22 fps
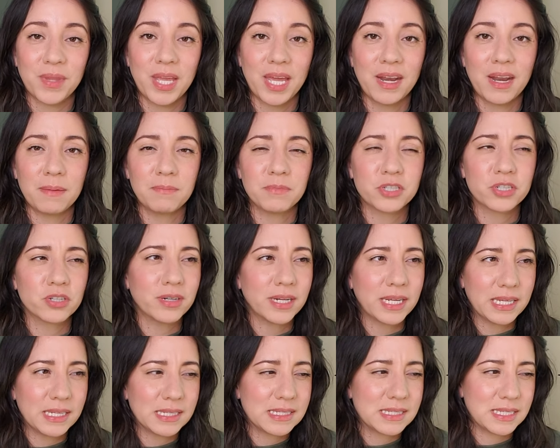And I'm sure
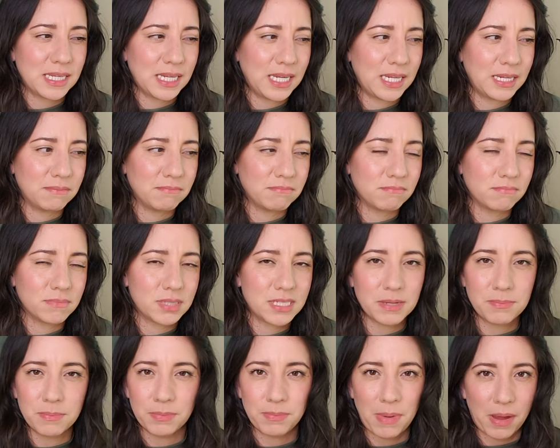he's seen
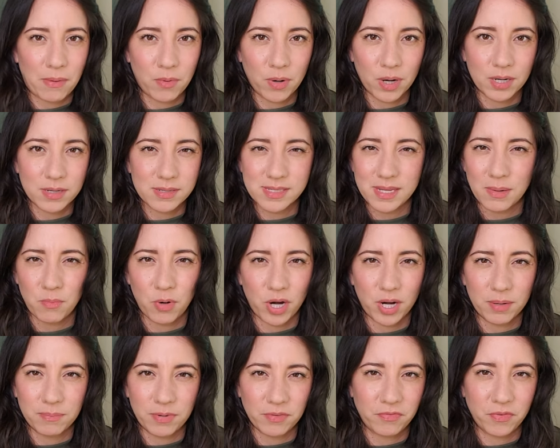some of my work
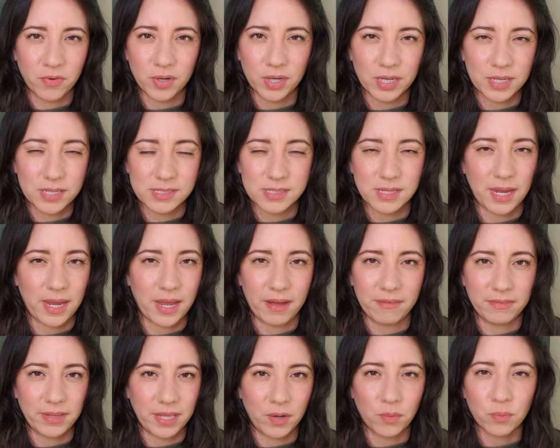somewhere before because I
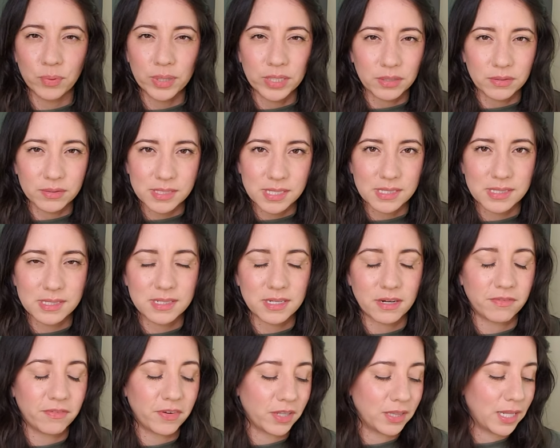have like reels and
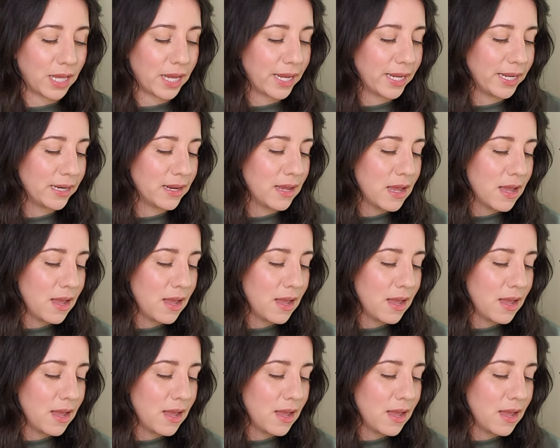stuff online.